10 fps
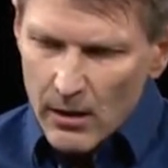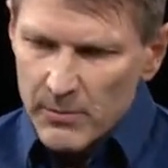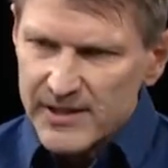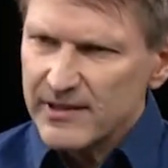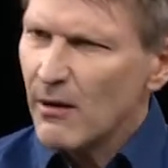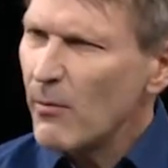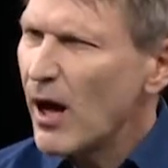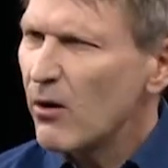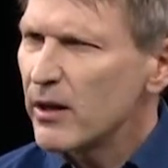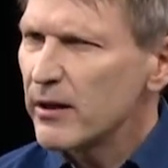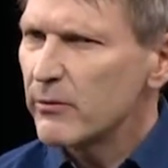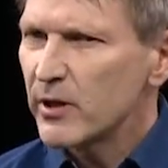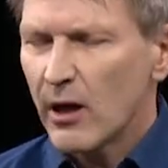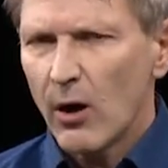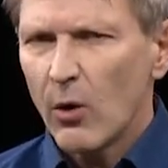But somehow it
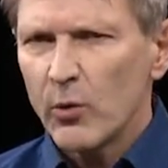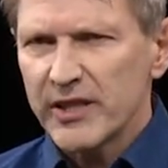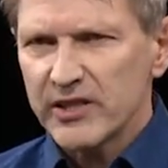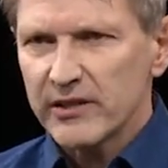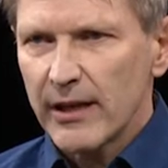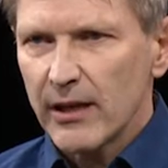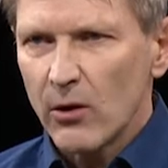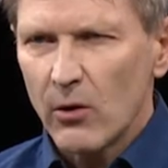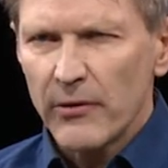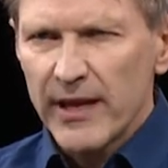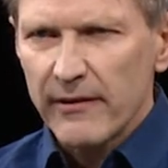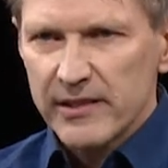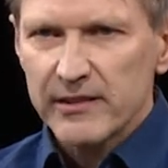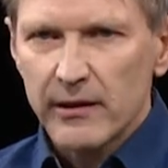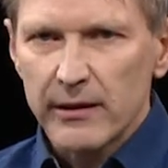will always stay on the other
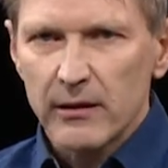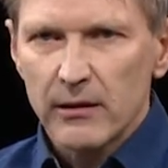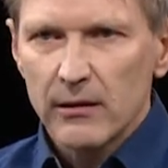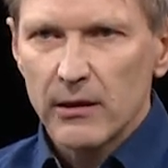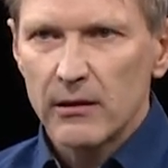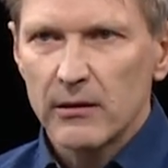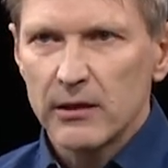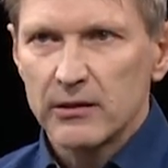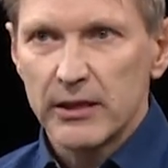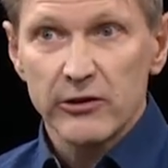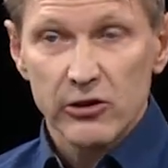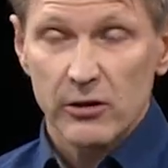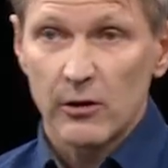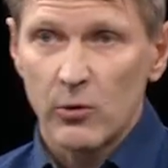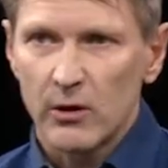side, in the
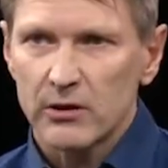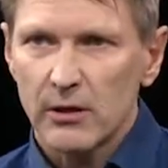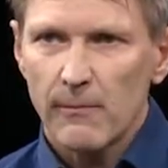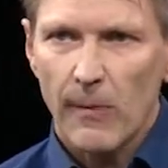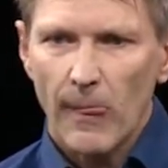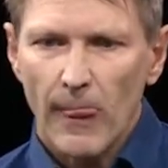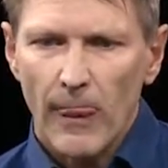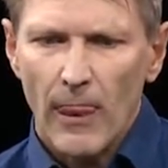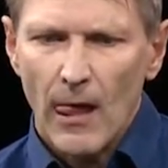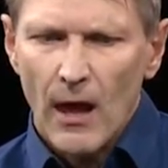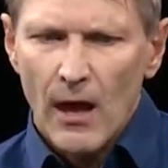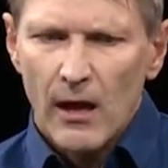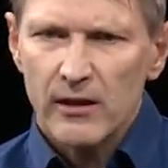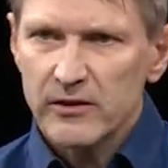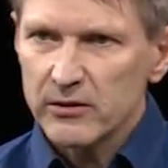digital world.
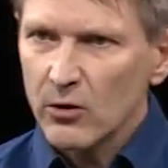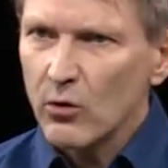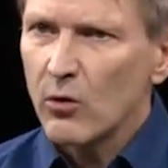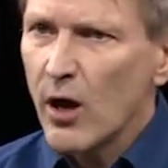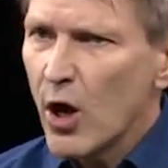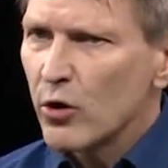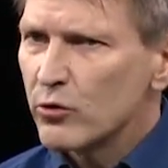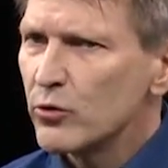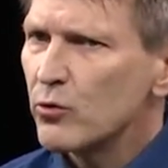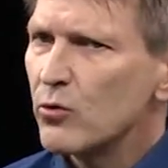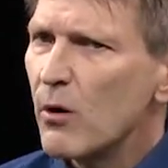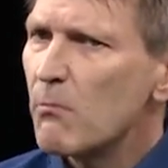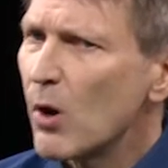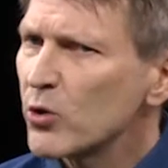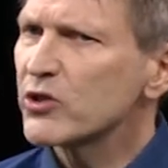And so do
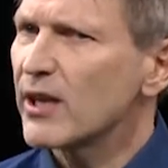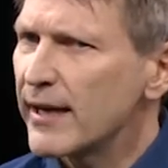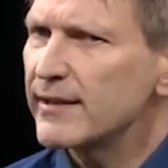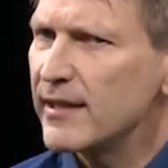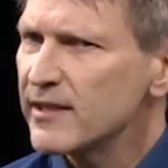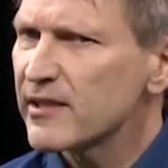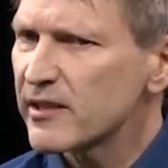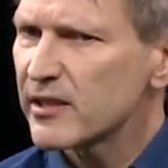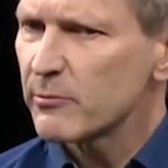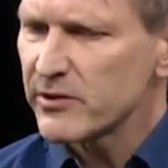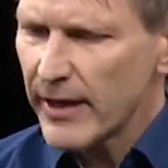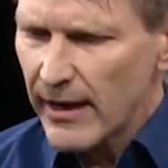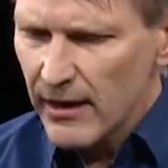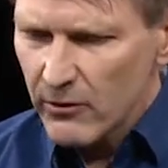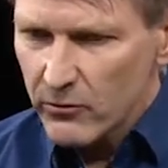most IT systems.
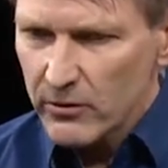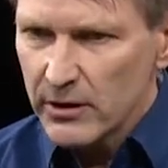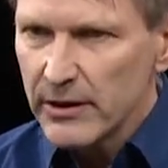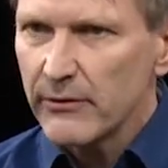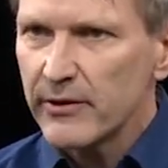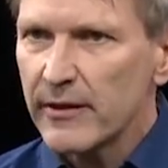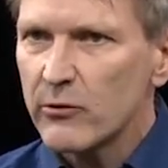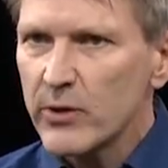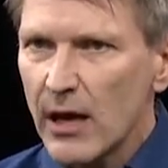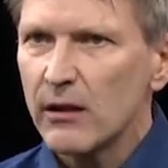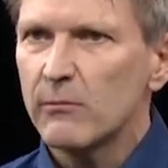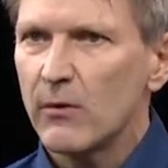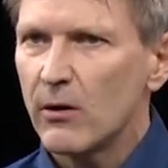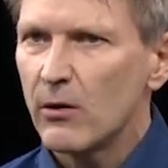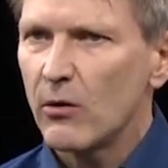They live in the realm
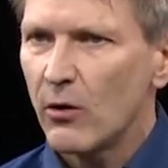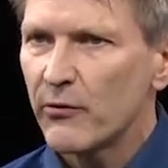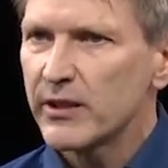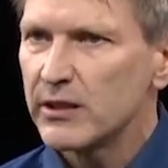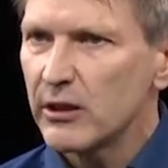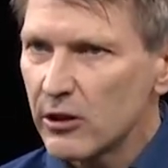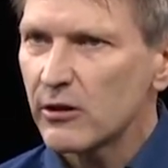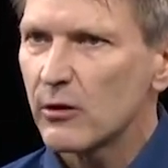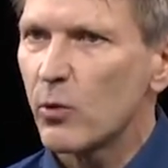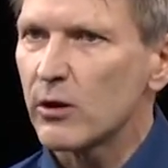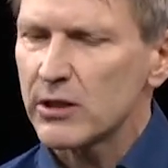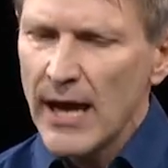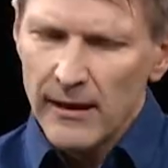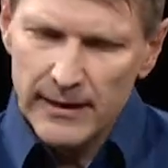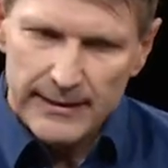of the digital world.
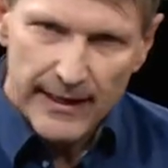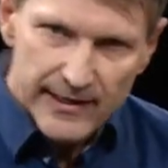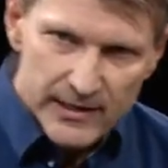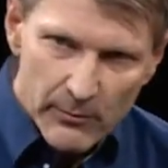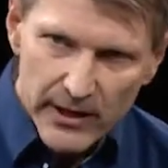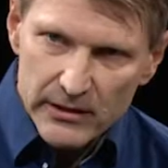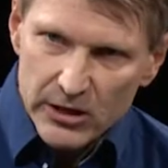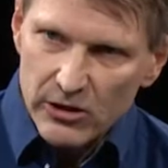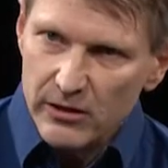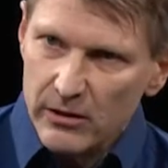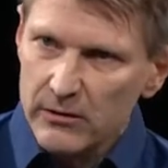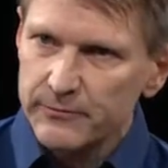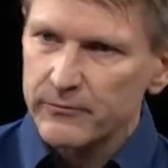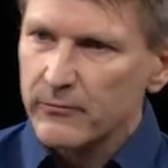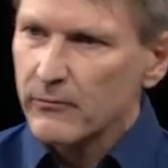They take something digital
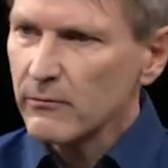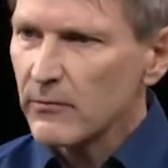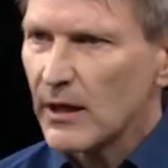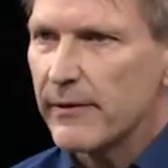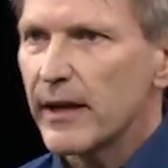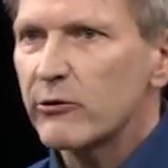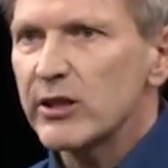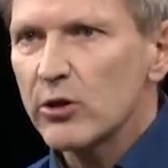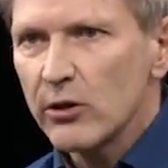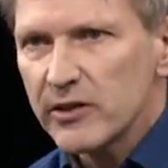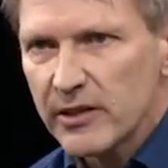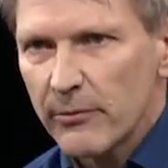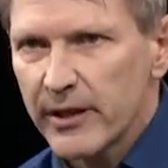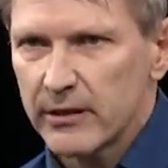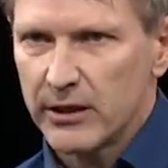and they return
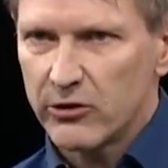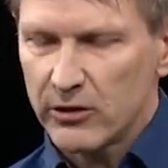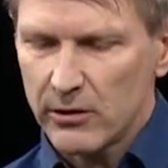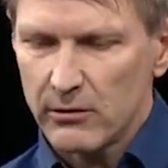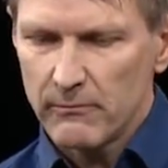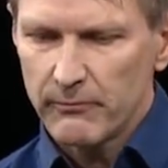something digital.